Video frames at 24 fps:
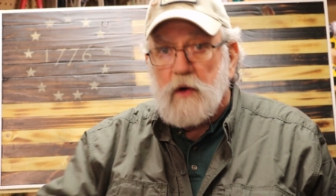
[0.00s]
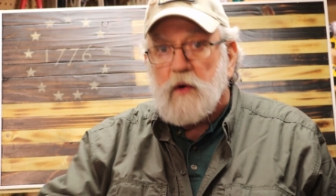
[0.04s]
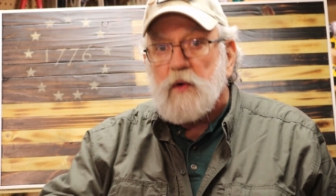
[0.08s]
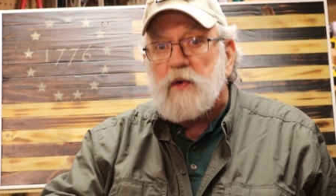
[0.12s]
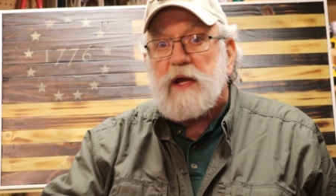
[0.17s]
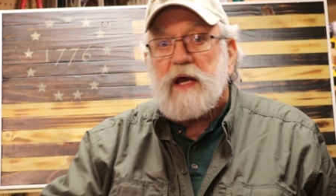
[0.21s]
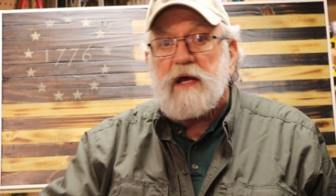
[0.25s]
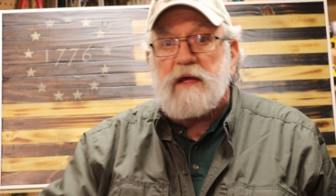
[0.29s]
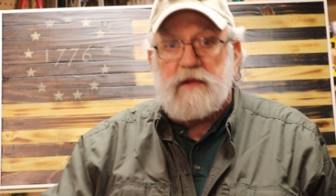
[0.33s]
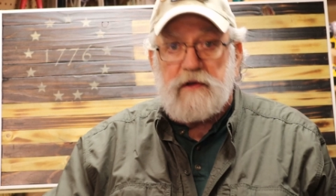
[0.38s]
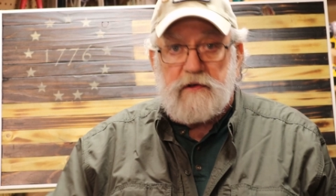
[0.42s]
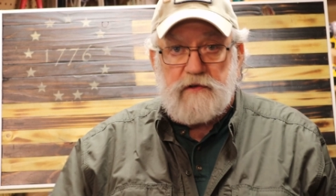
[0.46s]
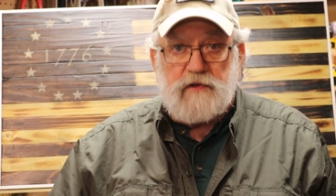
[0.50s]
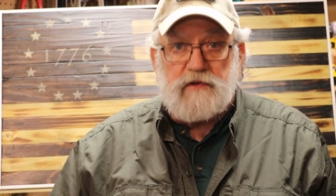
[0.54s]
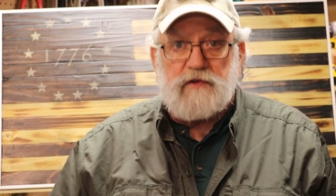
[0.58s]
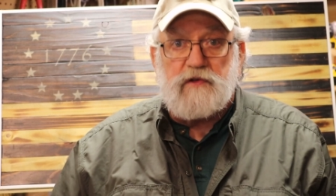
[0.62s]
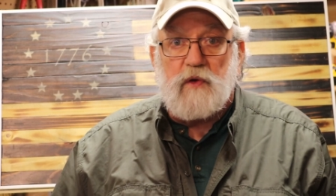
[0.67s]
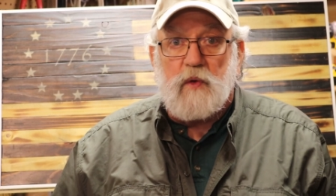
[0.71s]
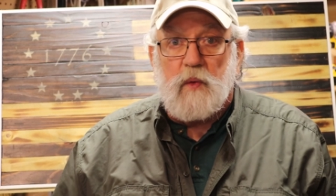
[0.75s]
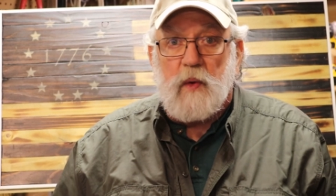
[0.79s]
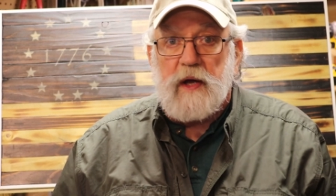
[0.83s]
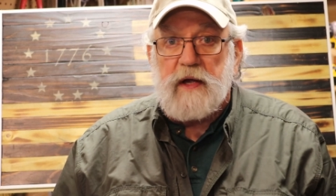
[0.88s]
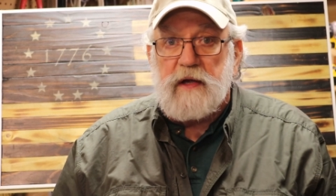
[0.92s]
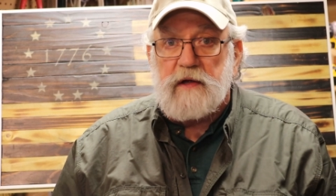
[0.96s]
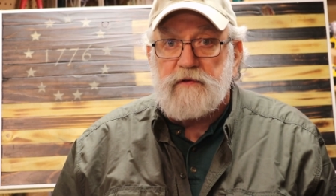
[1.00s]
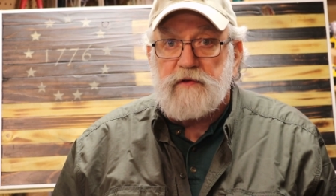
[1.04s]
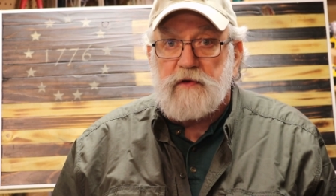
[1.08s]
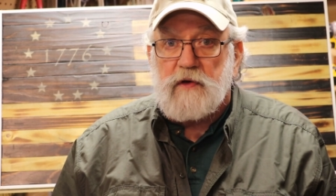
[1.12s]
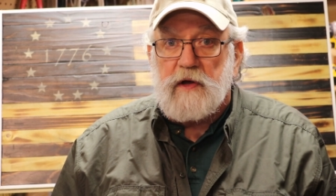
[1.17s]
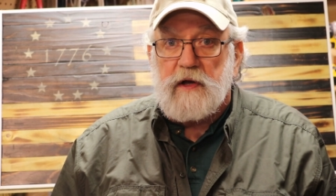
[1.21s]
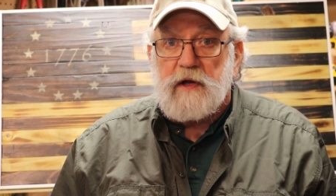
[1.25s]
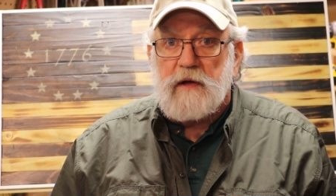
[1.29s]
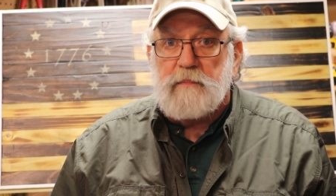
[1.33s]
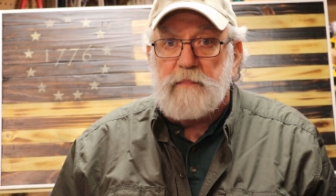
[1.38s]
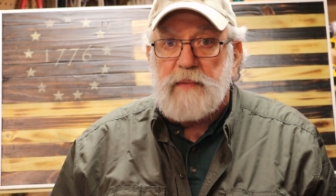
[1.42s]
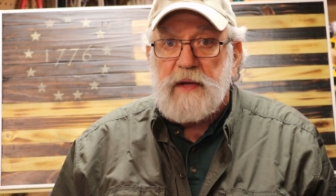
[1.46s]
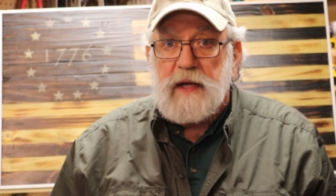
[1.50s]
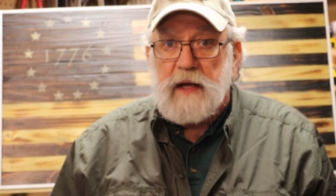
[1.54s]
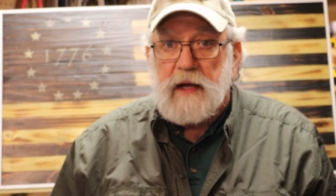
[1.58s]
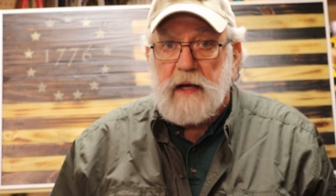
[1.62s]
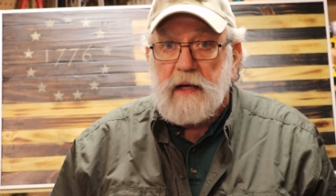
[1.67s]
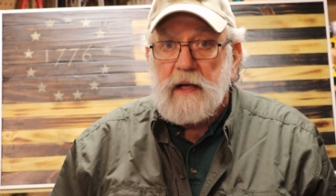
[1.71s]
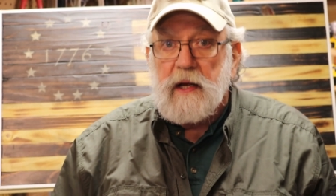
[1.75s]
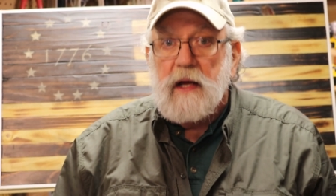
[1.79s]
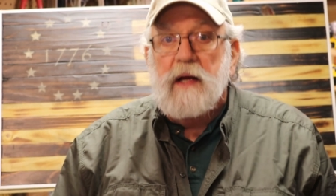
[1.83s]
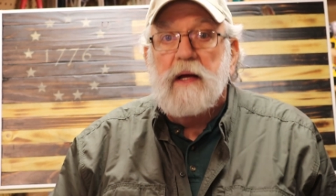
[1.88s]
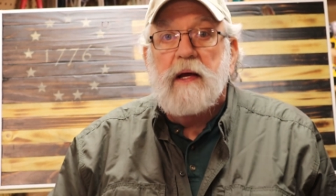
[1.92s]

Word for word: okay, this is the way it's going to be.